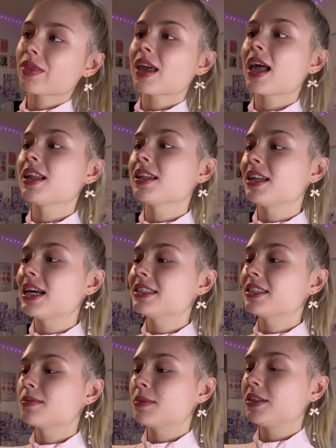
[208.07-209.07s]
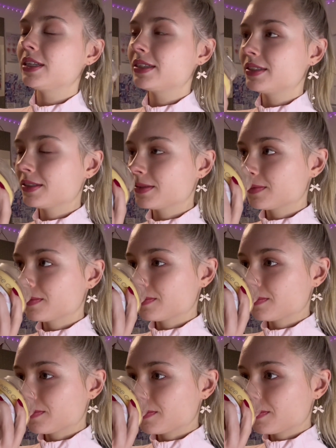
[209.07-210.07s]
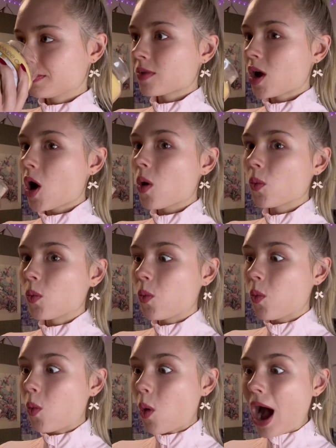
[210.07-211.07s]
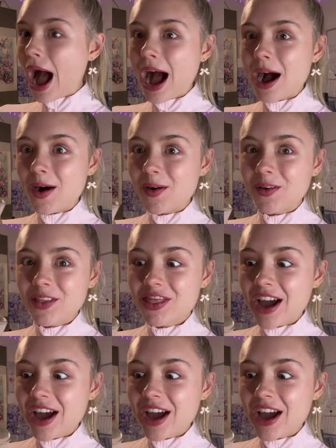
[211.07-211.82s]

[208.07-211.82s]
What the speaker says: Let's smell this. Wow,